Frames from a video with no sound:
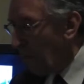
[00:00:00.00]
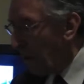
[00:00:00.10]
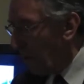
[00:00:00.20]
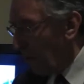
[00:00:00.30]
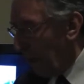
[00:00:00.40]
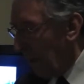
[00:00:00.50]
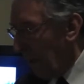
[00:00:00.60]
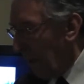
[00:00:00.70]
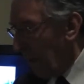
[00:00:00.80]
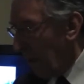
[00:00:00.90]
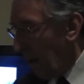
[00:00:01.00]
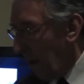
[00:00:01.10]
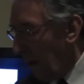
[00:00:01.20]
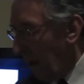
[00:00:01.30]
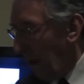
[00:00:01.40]
moving
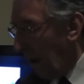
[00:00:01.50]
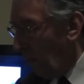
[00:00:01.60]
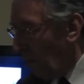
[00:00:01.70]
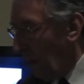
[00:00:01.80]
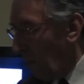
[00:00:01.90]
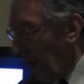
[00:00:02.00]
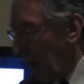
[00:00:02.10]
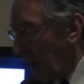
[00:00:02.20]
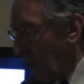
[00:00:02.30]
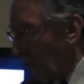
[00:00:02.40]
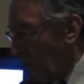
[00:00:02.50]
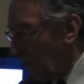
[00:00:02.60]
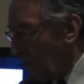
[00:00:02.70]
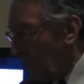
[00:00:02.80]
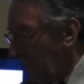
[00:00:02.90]
uh, worldwide into a
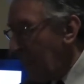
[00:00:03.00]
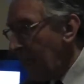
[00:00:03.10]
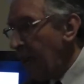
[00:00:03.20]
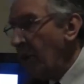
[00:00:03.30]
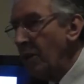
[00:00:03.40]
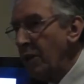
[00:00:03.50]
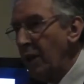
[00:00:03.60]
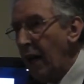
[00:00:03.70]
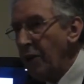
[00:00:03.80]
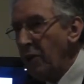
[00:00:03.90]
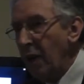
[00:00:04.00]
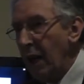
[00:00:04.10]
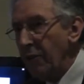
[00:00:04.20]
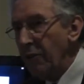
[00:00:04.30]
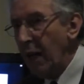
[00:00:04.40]
completely new international
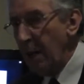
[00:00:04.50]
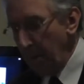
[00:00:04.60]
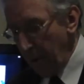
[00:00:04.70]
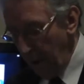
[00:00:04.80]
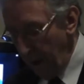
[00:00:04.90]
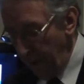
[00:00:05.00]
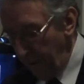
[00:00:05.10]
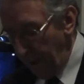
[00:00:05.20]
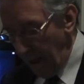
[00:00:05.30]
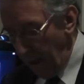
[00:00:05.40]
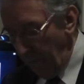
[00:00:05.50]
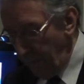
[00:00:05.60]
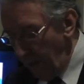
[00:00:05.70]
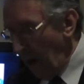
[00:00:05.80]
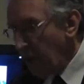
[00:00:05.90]
landscape, a
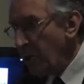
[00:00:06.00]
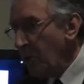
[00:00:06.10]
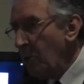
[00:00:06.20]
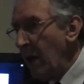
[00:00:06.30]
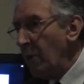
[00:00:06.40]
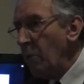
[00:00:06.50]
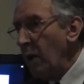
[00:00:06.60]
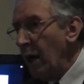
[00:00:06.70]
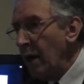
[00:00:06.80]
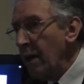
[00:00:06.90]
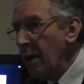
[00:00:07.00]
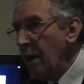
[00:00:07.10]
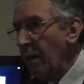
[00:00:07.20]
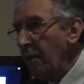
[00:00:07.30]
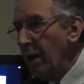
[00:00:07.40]
vast new network
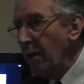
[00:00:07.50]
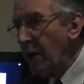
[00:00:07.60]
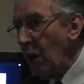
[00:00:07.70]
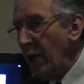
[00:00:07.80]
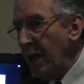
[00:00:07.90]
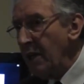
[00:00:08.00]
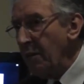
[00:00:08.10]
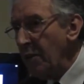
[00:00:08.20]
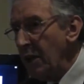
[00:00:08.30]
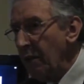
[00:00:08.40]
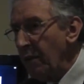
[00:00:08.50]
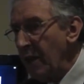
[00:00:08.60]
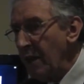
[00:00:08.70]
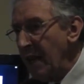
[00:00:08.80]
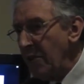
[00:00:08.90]
of, of connectivity of an
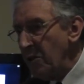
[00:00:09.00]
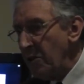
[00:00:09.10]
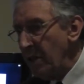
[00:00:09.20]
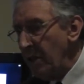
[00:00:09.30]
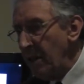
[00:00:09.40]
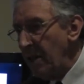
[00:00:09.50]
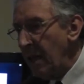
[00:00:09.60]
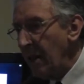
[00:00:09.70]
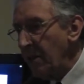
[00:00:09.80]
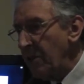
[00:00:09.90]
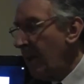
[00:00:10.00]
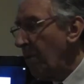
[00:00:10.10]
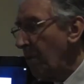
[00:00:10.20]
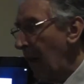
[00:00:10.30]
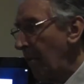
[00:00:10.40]
intensity and detail that's
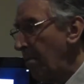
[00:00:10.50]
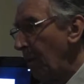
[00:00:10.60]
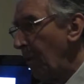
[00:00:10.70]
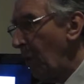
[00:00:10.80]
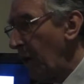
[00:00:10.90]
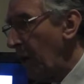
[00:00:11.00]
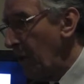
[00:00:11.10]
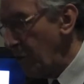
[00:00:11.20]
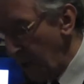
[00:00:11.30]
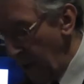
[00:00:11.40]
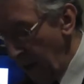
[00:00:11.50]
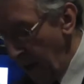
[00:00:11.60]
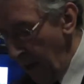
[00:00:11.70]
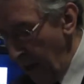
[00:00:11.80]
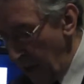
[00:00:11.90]
never happened before in history,
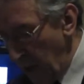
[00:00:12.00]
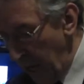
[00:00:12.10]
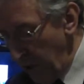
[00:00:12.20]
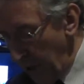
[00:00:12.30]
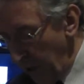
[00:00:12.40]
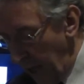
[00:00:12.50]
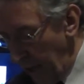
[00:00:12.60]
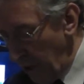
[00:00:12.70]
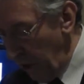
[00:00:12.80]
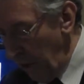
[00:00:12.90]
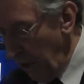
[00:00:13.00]
changing the nature